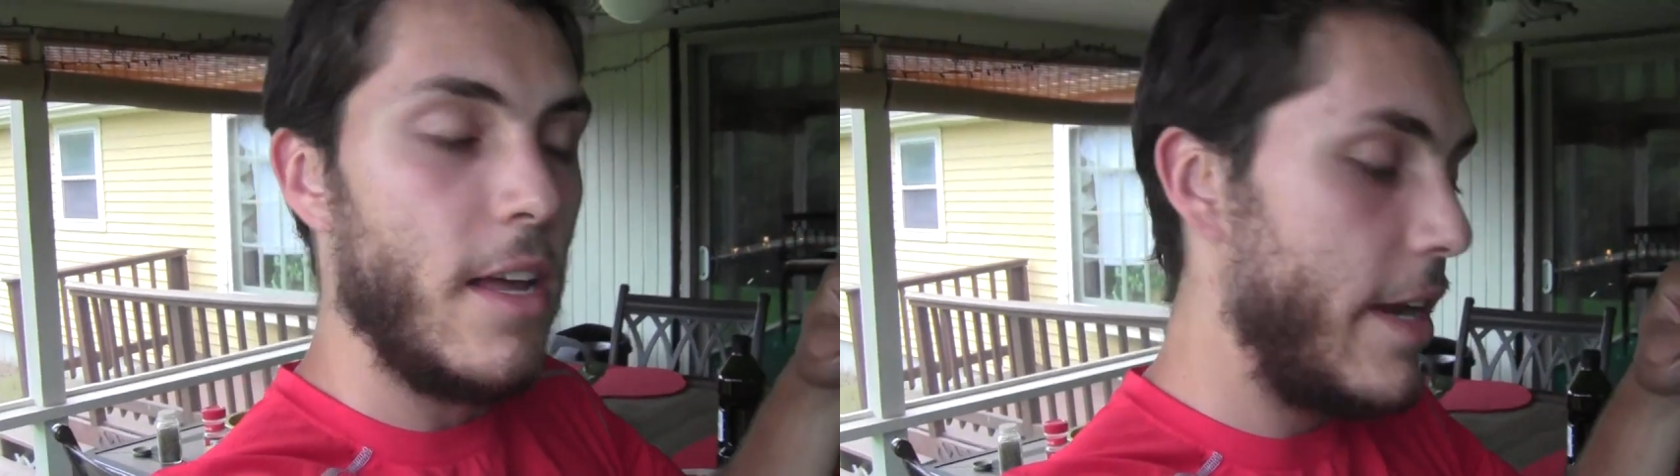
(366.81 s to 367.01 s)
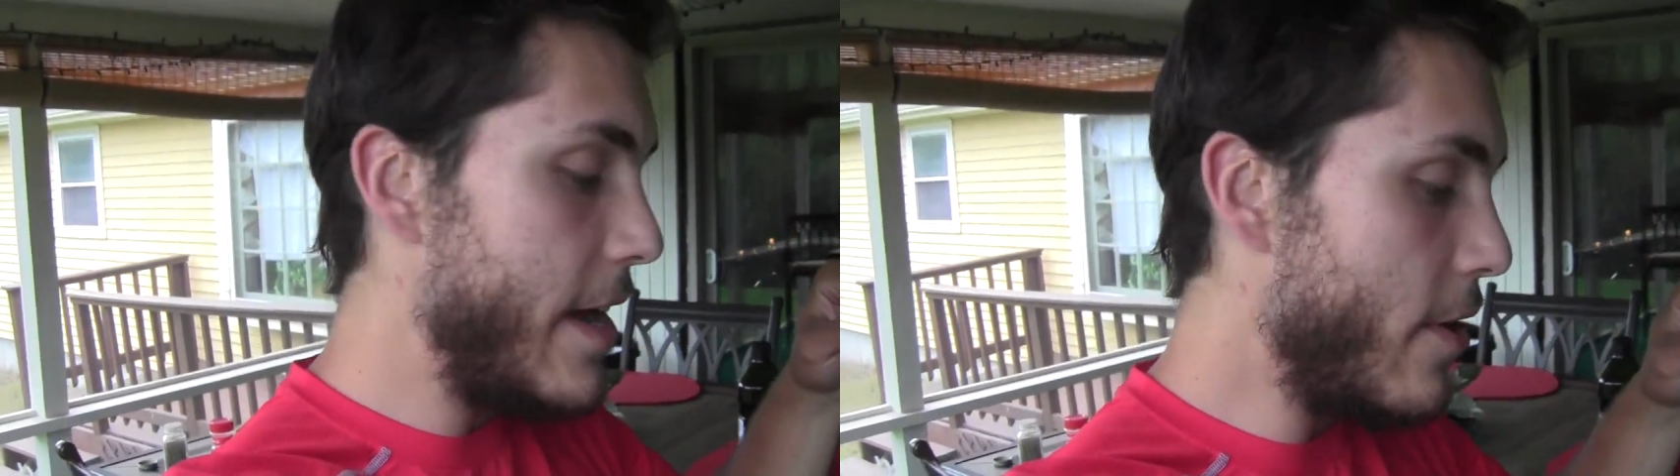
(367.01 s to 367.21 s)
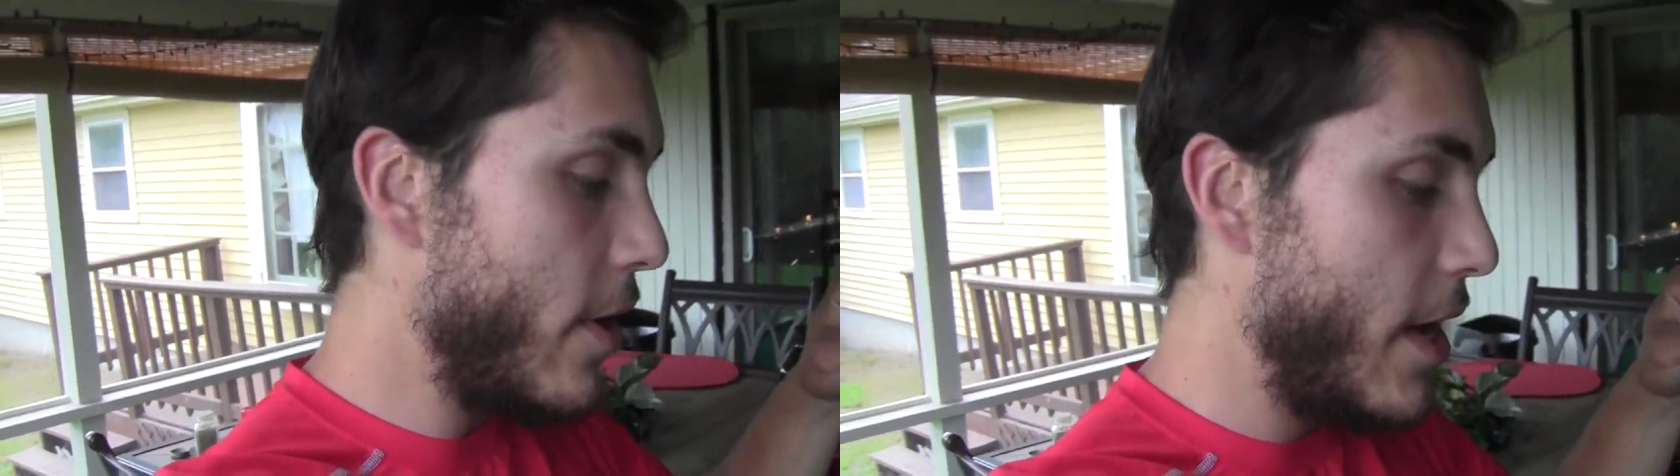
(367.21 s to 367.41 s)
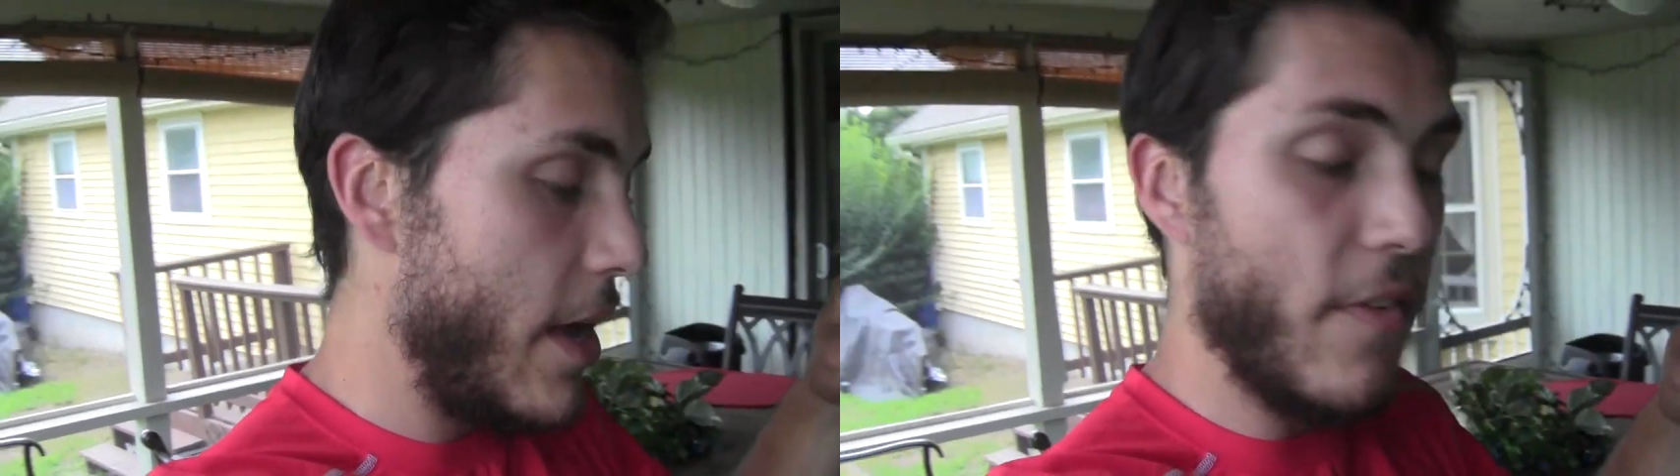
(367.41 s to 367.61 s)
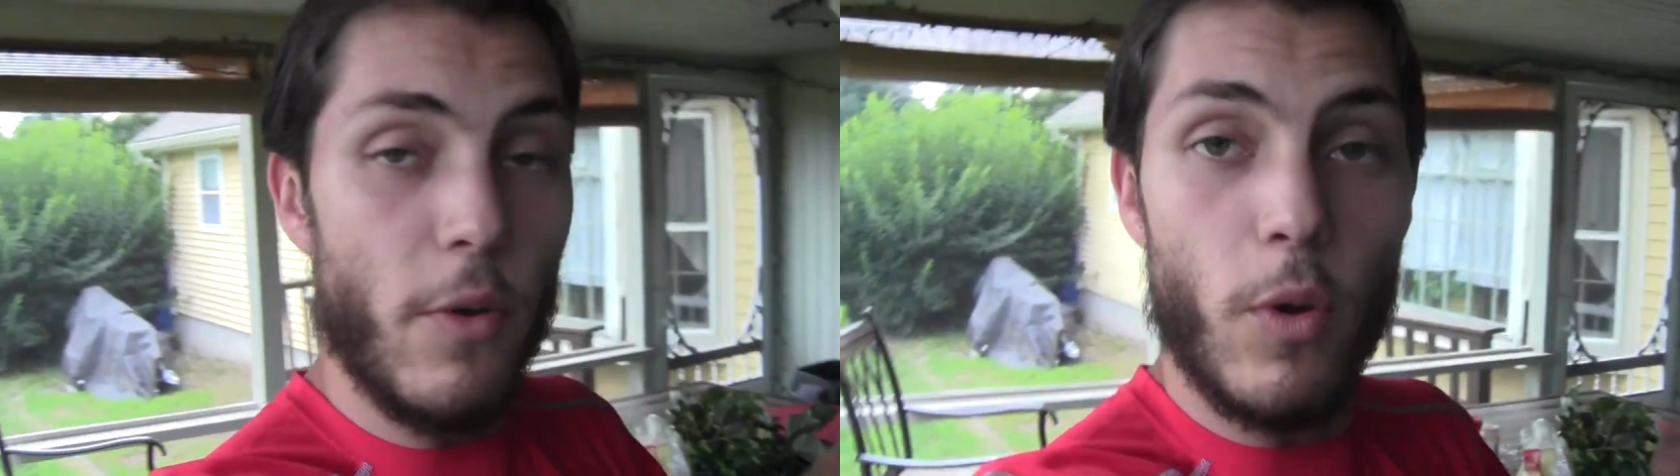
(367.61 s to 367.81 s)
Now,
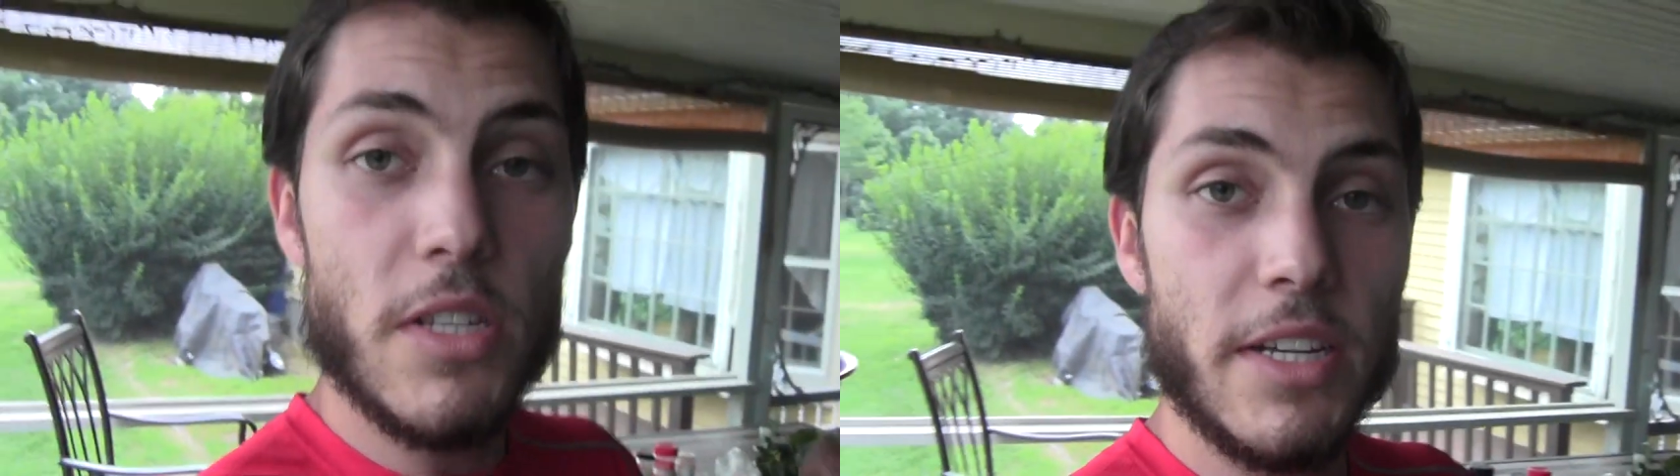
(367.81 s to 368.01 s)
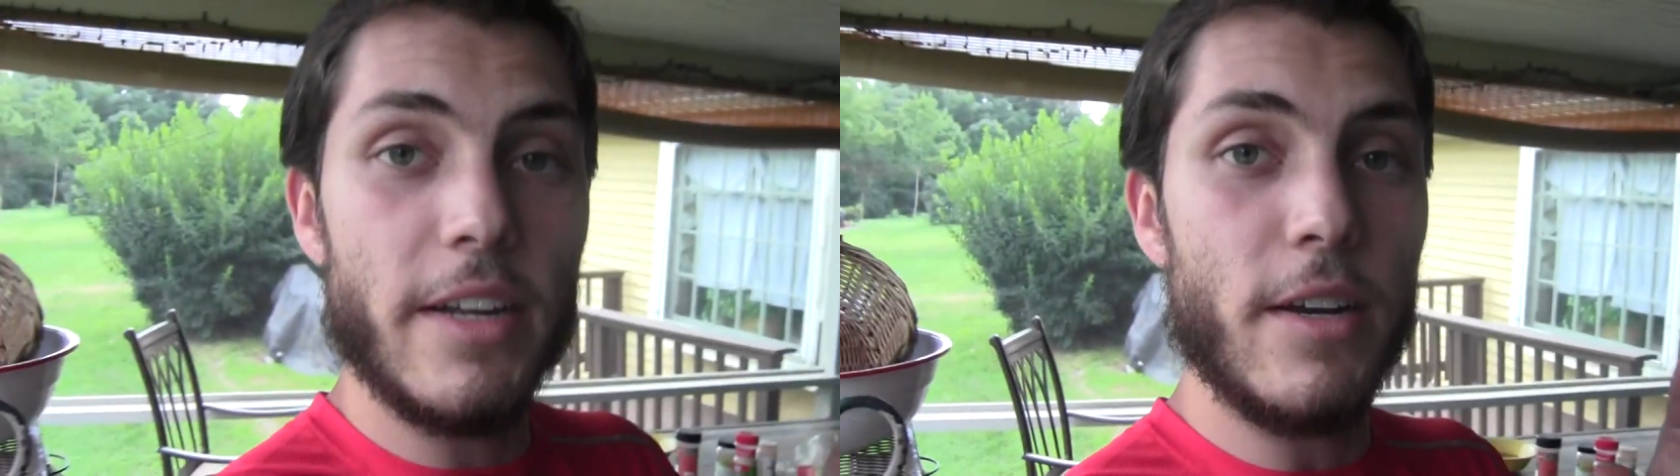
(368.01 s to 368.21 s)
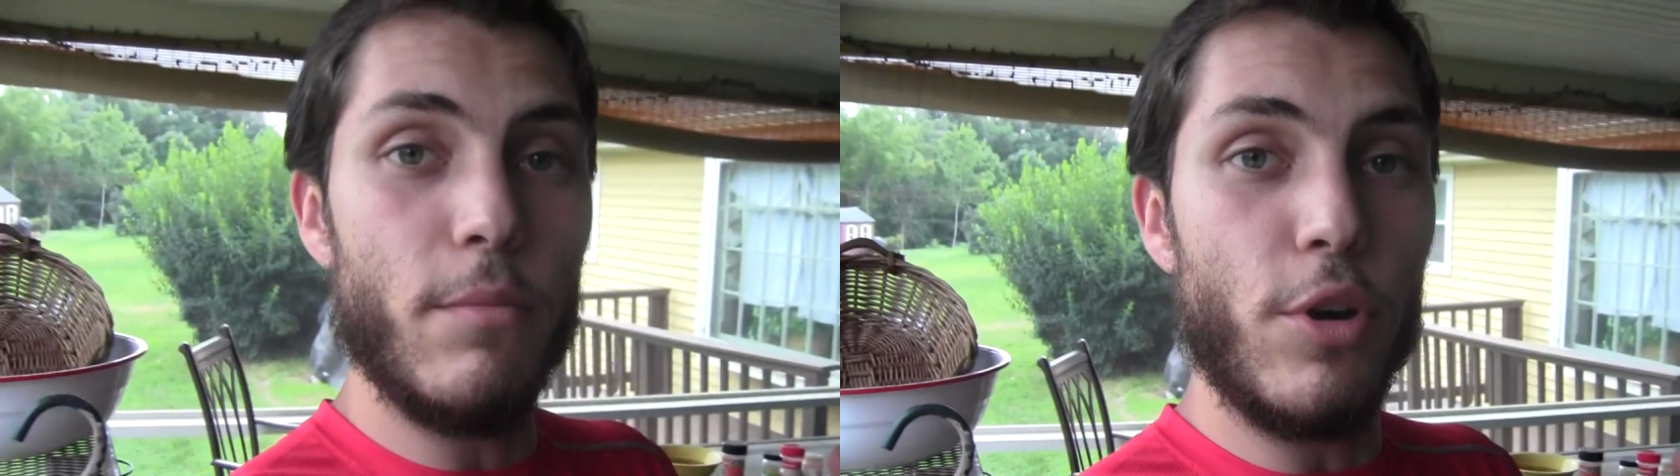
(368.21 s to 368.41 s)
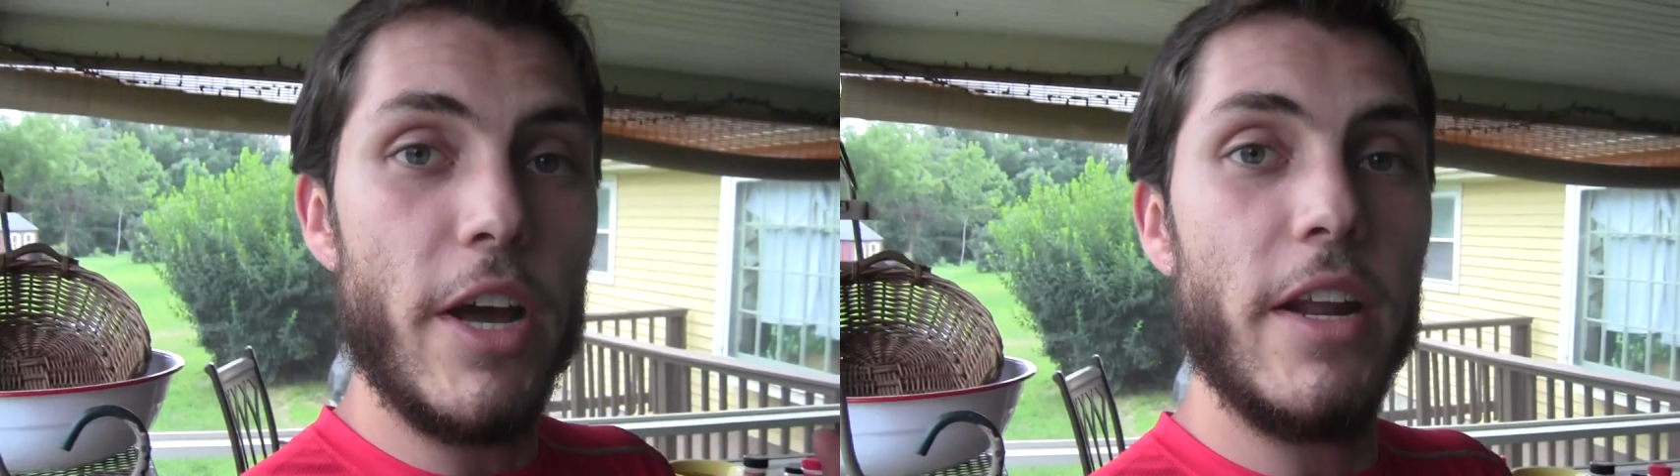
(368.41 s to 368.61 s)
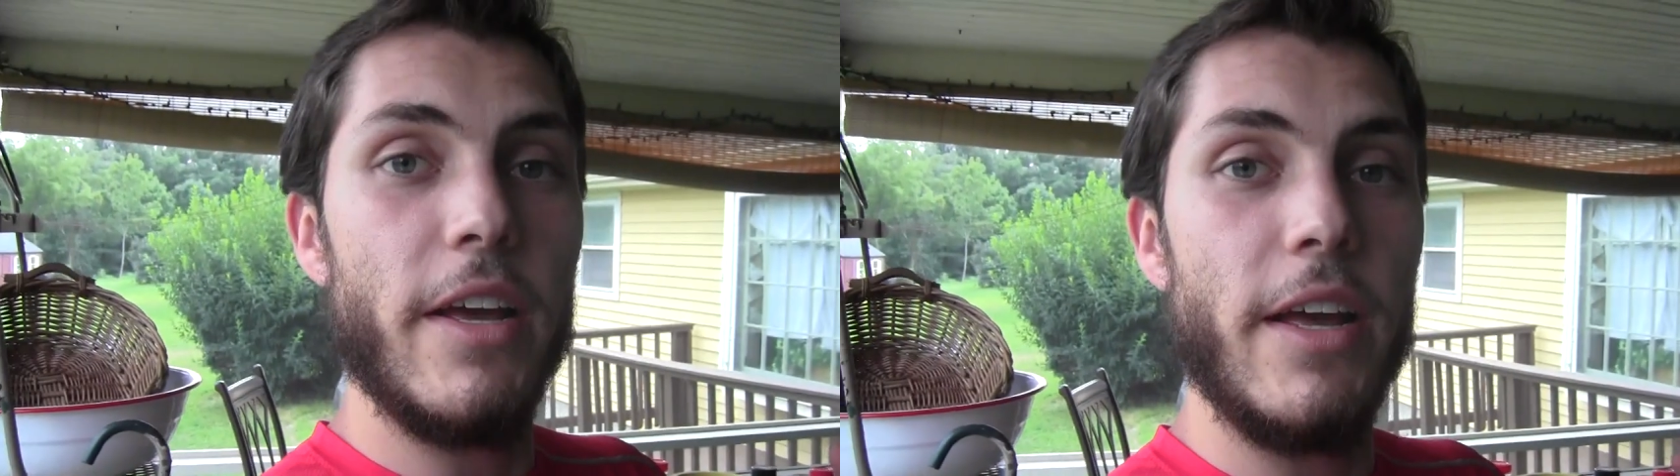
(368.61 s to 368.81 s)
if I wasn't gonna
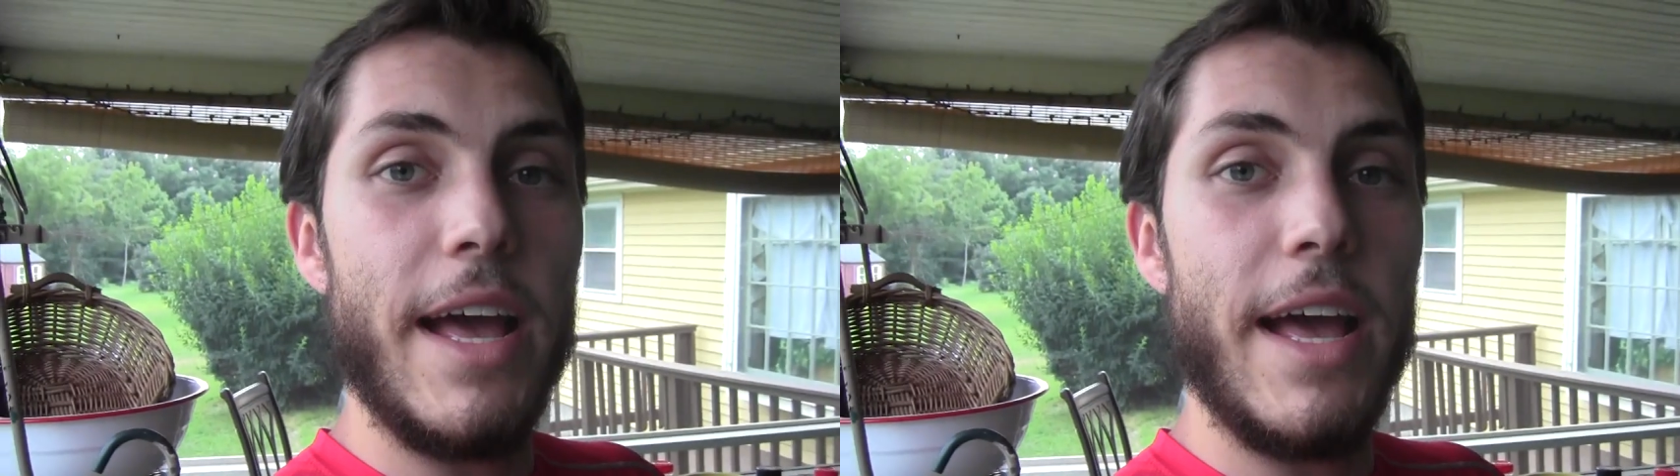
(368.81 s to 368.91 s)
bread it,